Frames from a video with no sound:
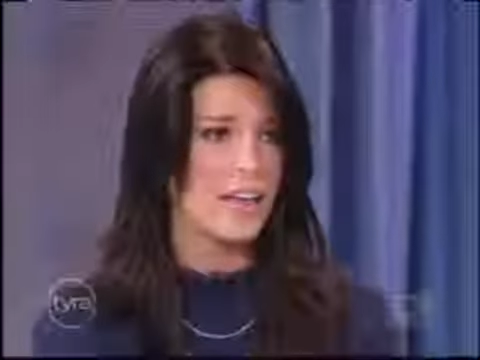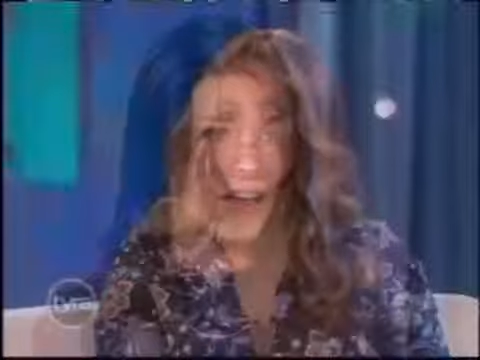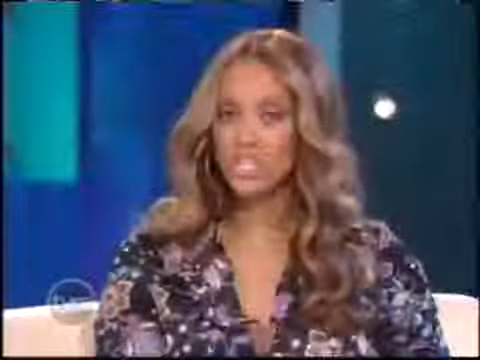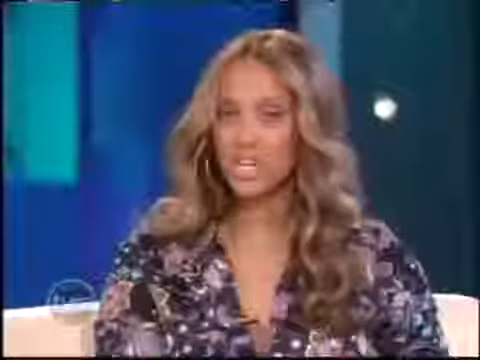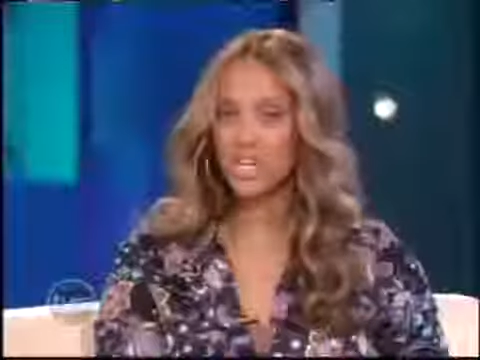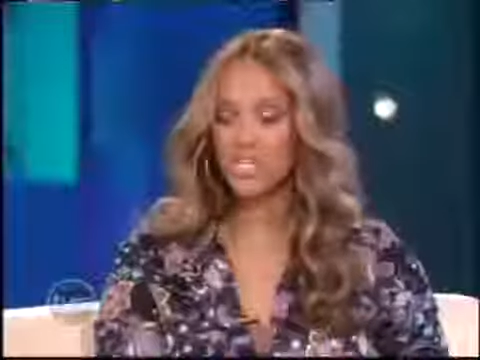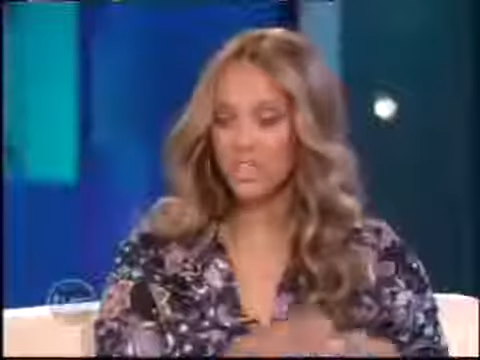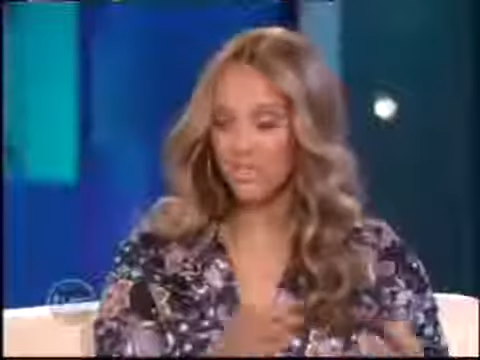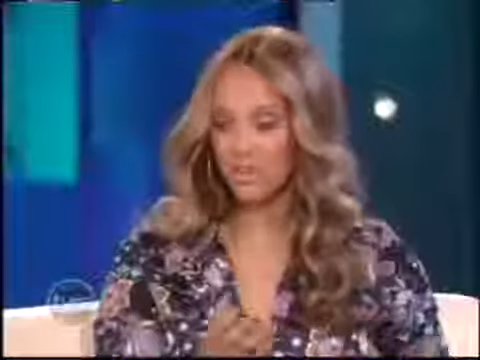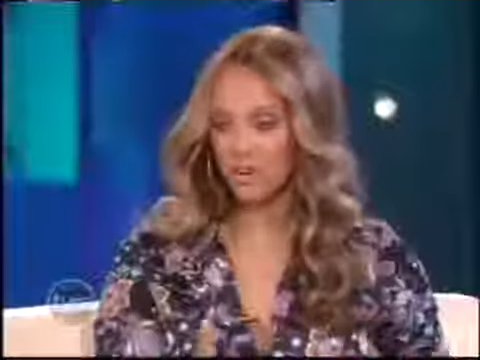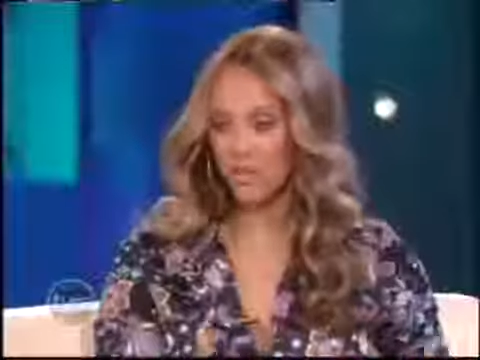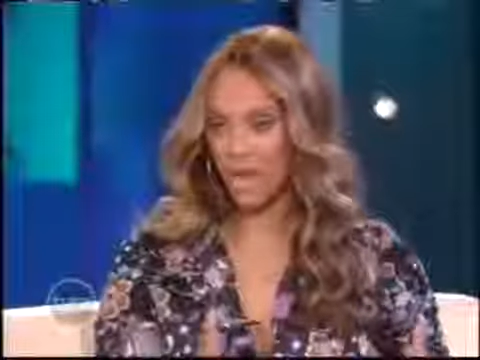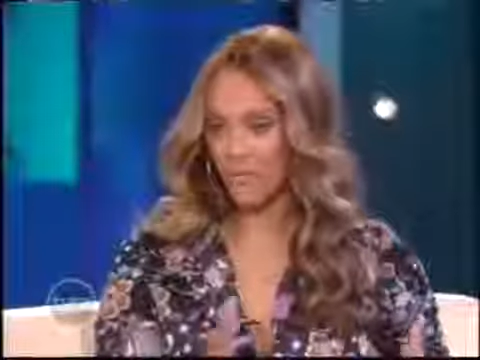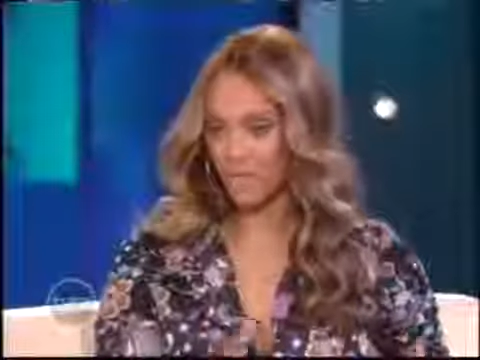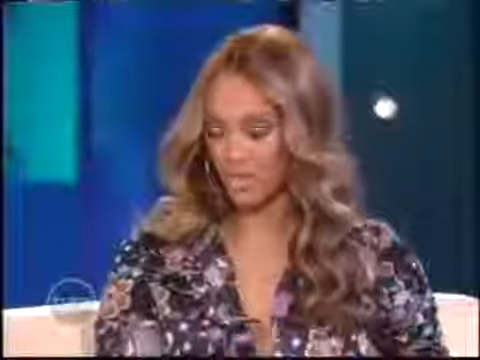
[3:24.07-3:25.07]
So does your
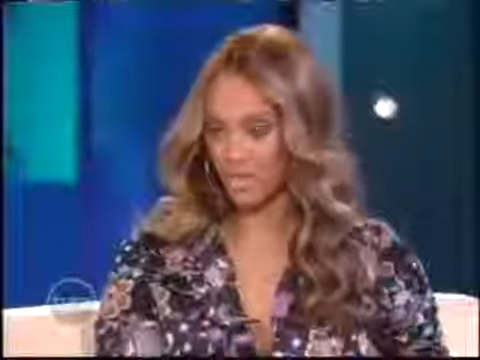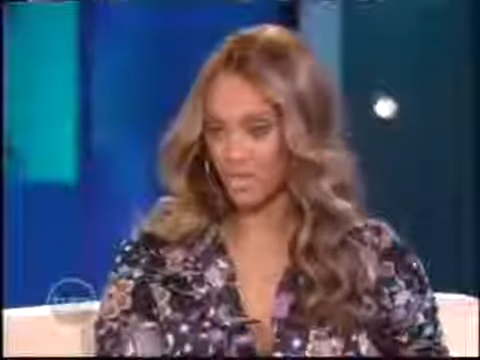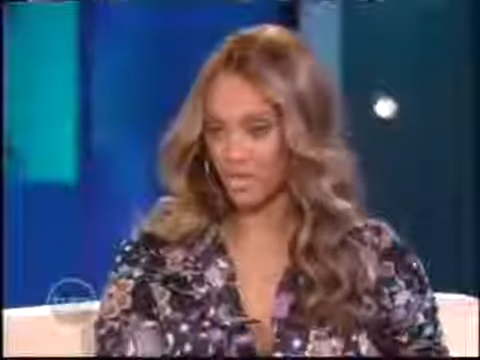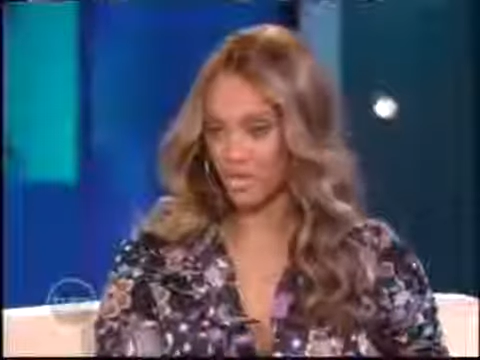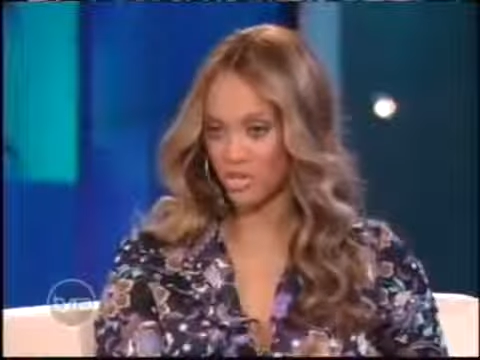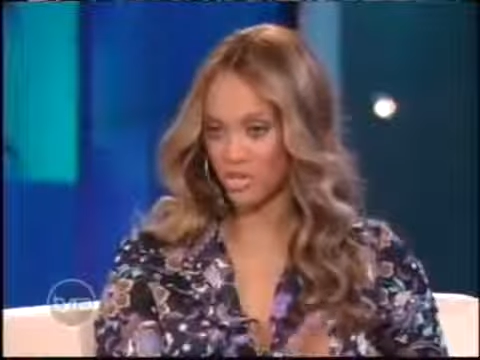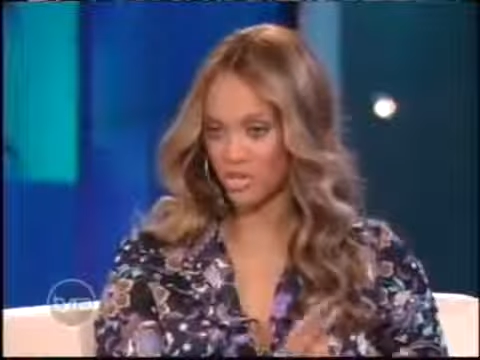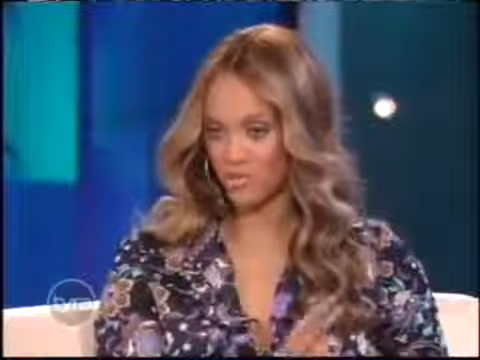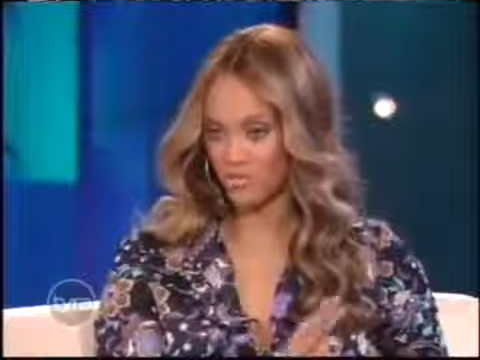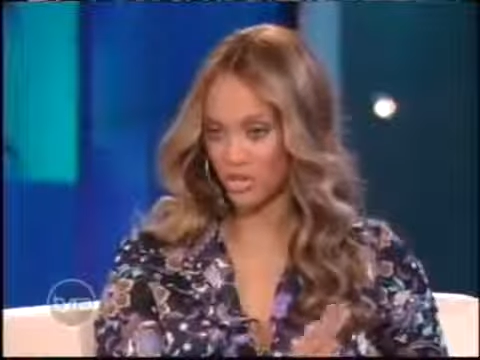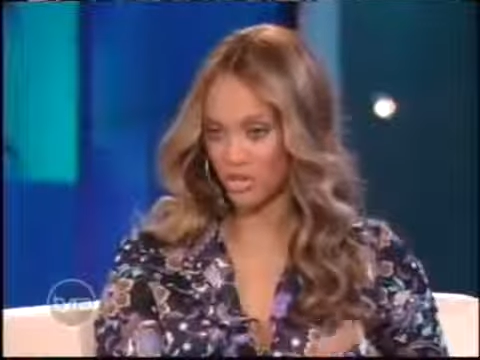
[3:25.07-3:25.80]
Southern Baptist church